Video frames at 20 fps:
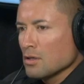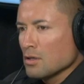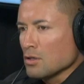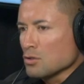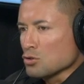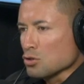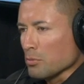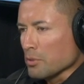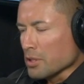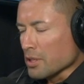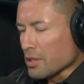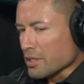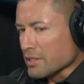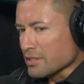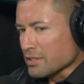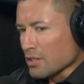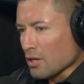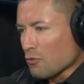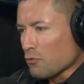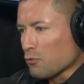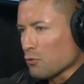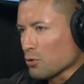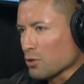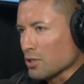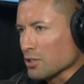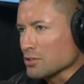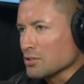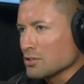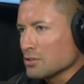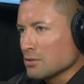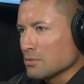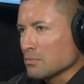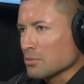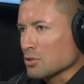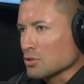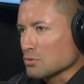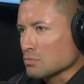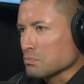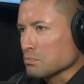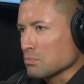He told me that it's not for us
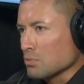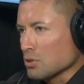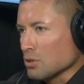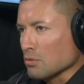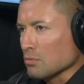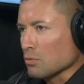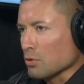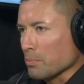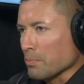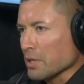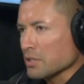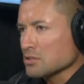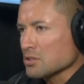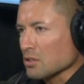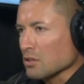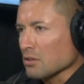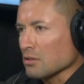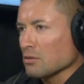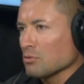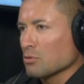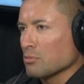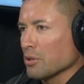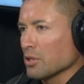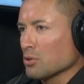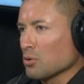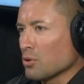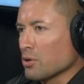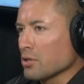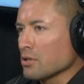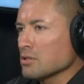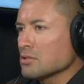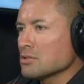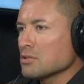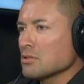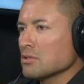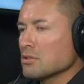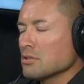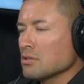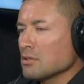because, you know, we're Mexican, we're minorities.